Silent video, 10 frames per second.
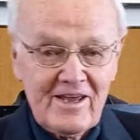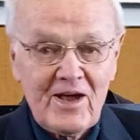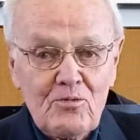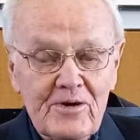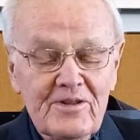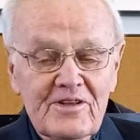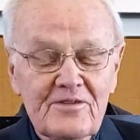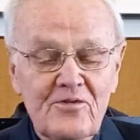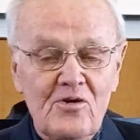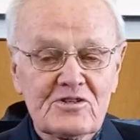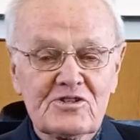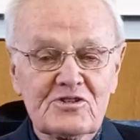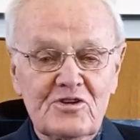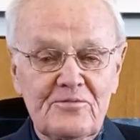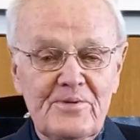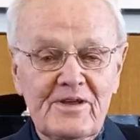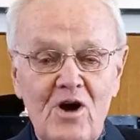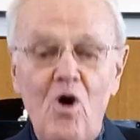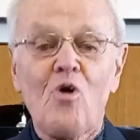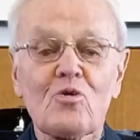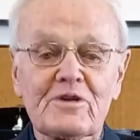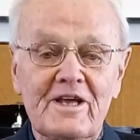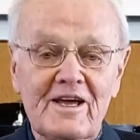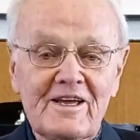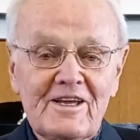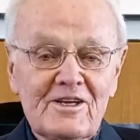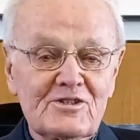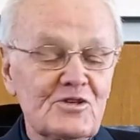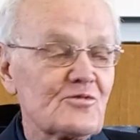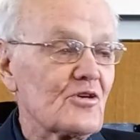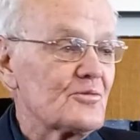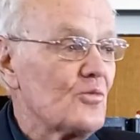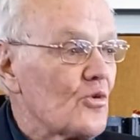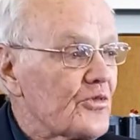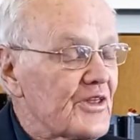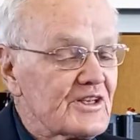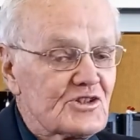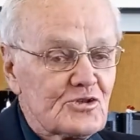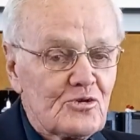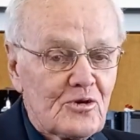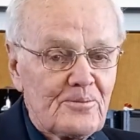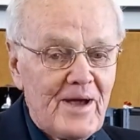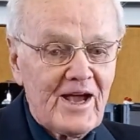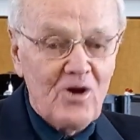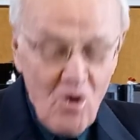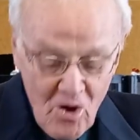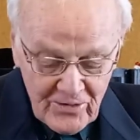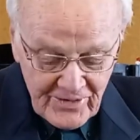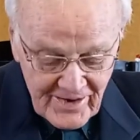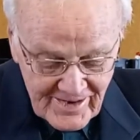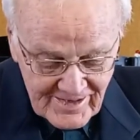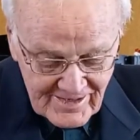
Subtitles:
And one of the advantages of being older is you've got more things to look back on.